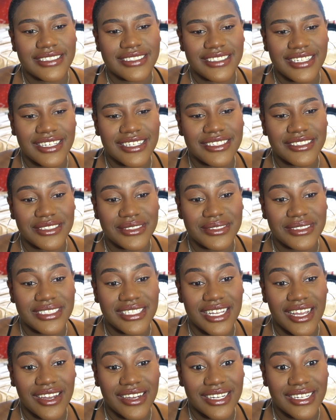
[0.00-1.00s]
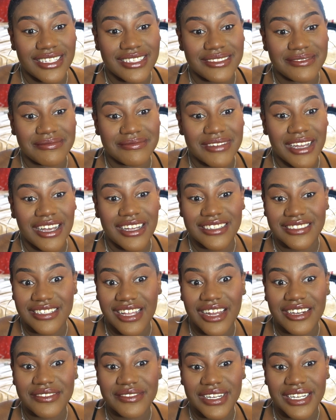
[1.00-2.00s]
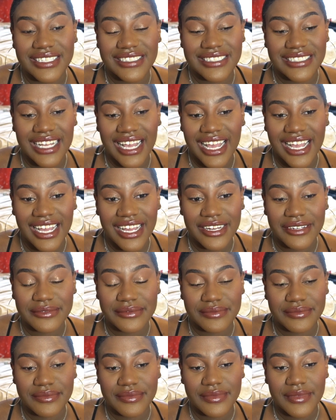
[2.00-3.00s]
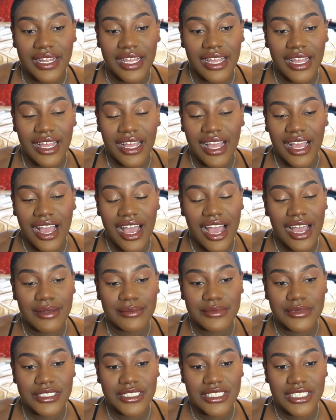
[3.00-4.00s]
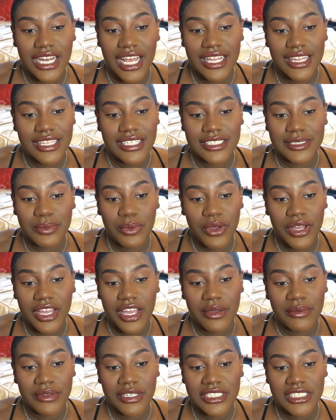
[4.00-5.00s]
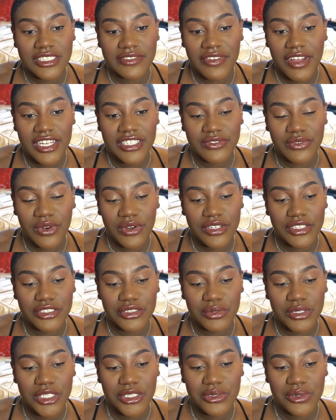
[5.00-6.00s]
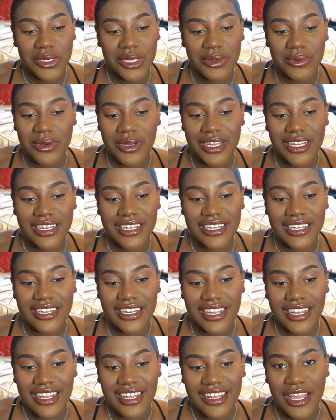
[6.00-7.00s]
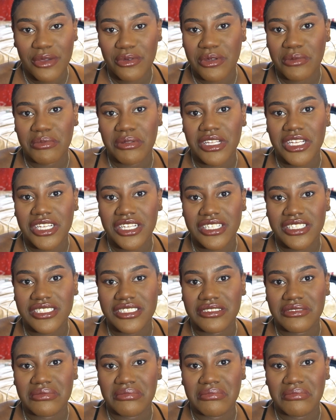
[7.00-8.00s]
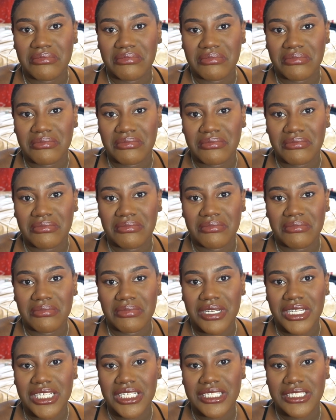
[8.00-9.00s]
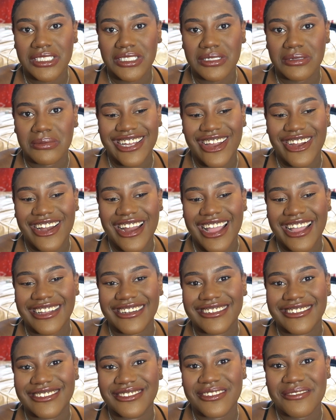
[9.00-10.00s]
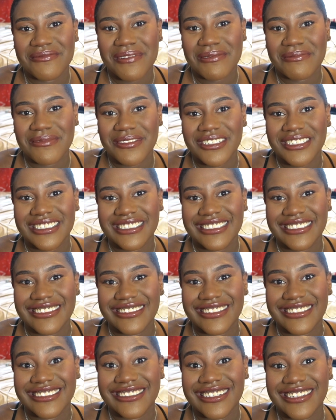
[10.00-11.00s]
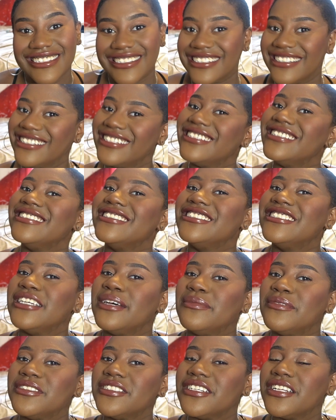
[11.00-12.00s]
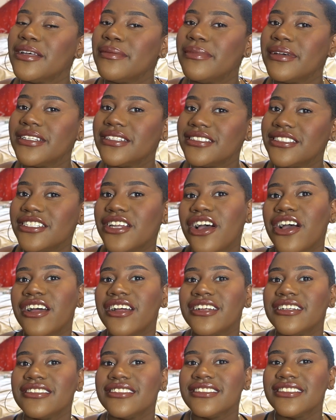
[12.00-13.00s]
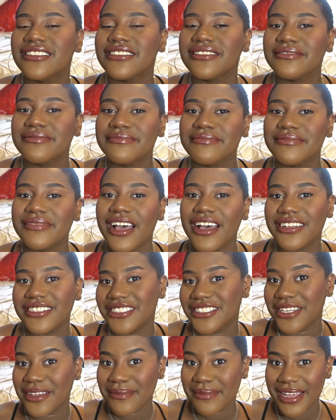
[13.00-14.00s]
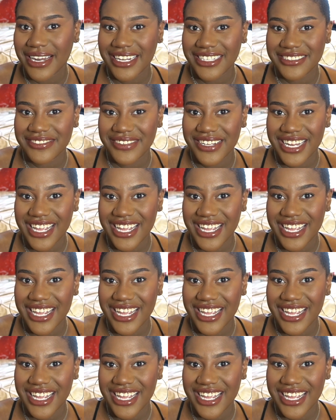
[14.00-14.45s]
done a doozy on a lot of us, and I'm at this point, can we just fast forward to 2021? Can we please? All right, remember, you're a doll, shepherds are led by the stars. I'll see you in my next